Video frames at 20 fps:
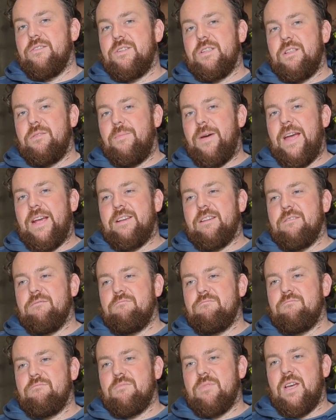loaded the mag
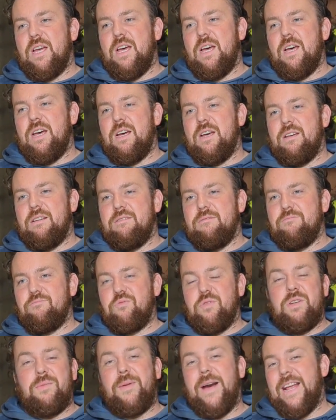
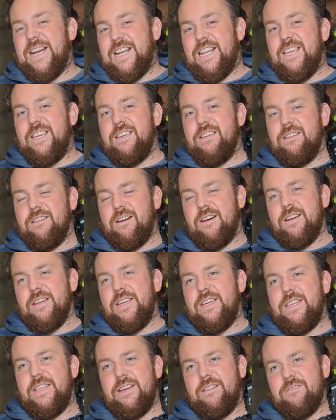pretty badly,
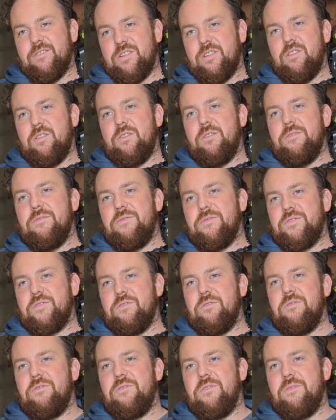i.e. there was a lot of
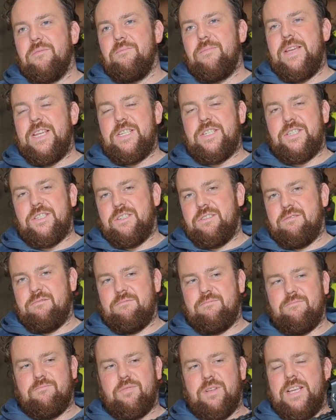sort of
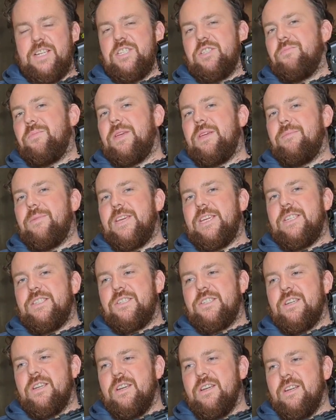misplaced
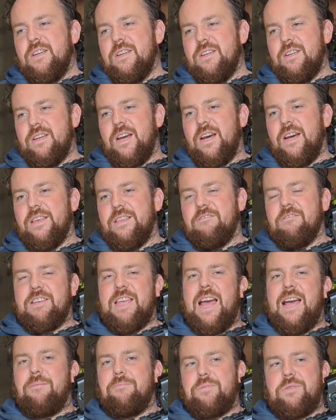BBs, there were
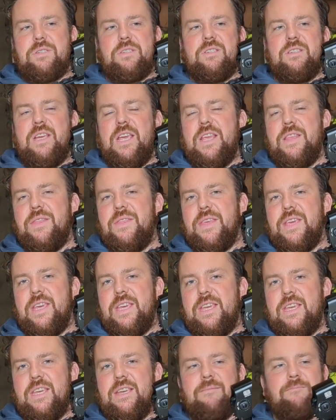gaps in
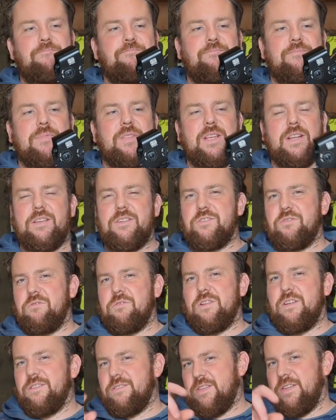the, you know, sort
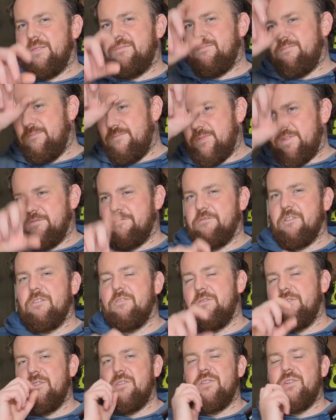of like the
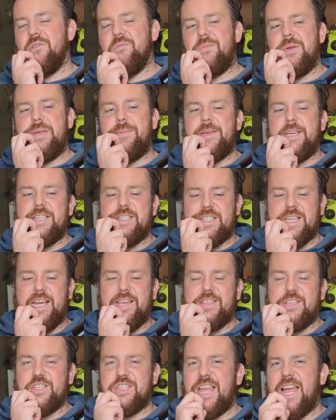row of BBs
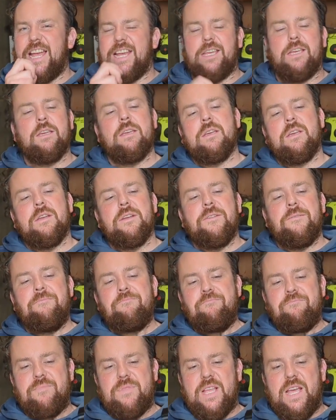down the stack,
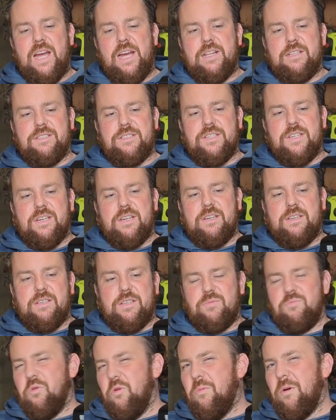and
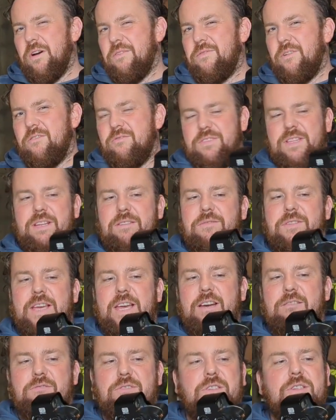it's more my fault than anything
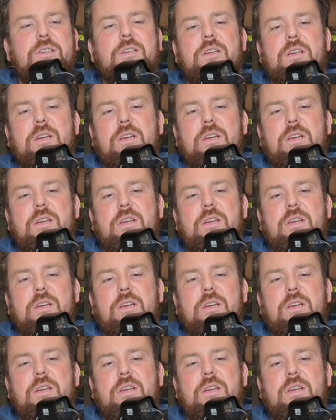else.